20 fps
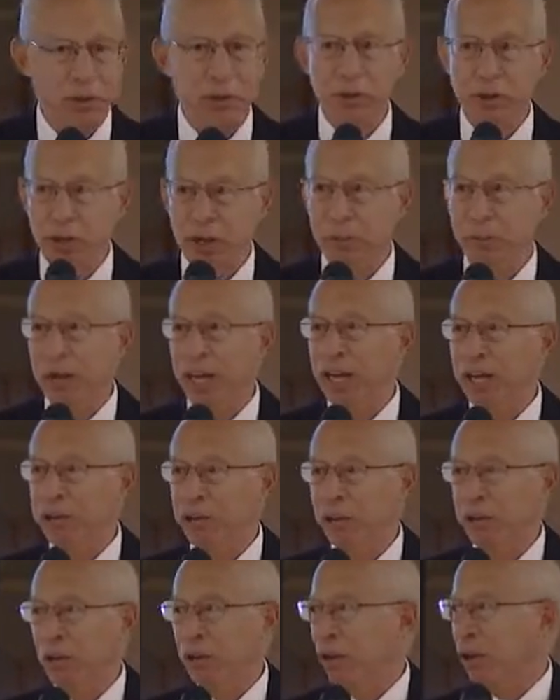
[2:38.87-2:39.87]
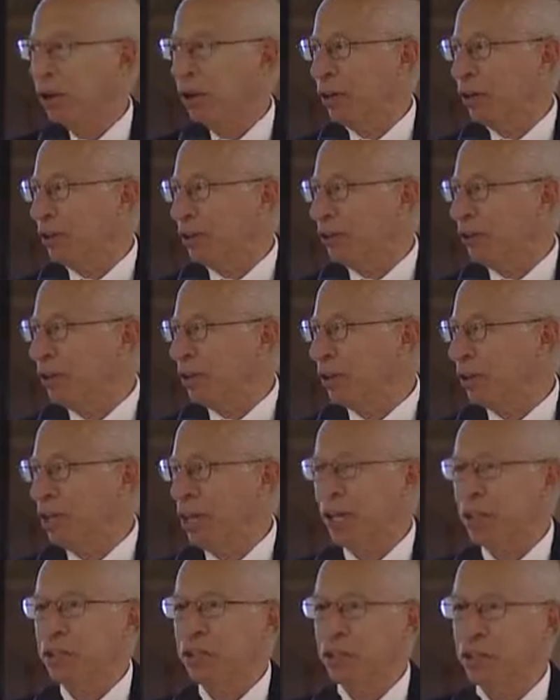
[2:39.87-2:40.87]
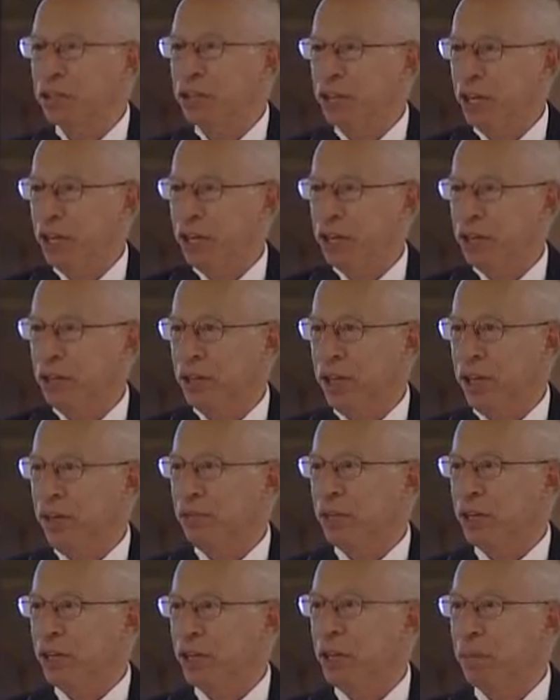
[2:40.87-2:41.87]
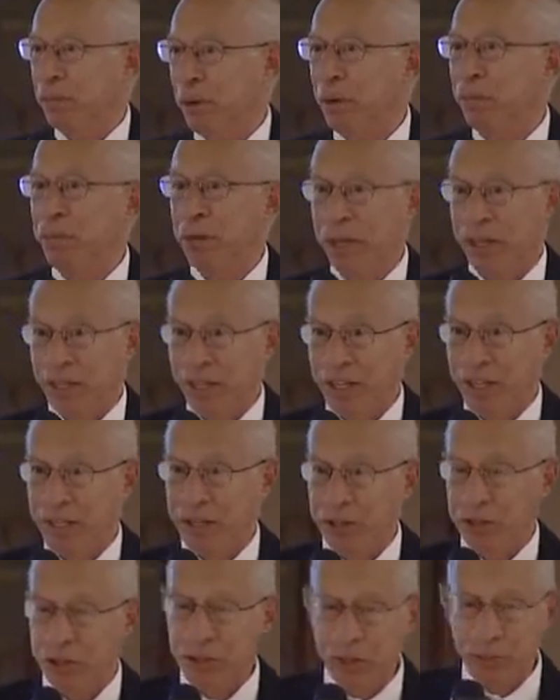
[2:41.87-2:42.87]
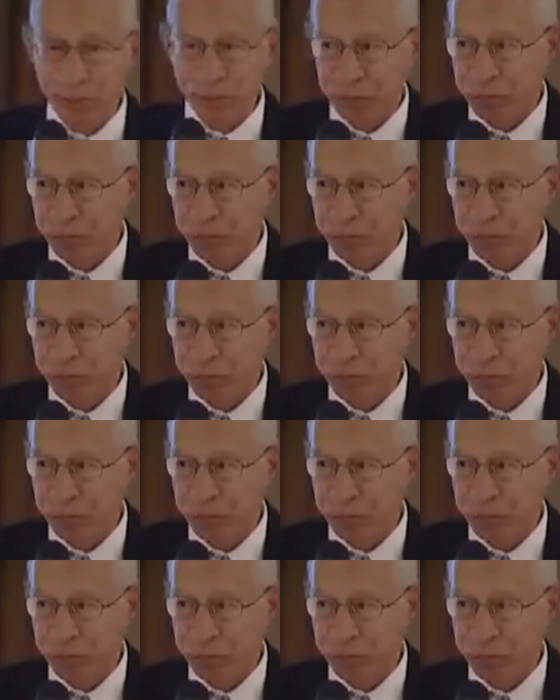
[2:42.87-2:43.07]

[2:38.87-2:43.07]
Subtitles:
As you can imagine, the law is constantly changing. They have to keep up on the latest.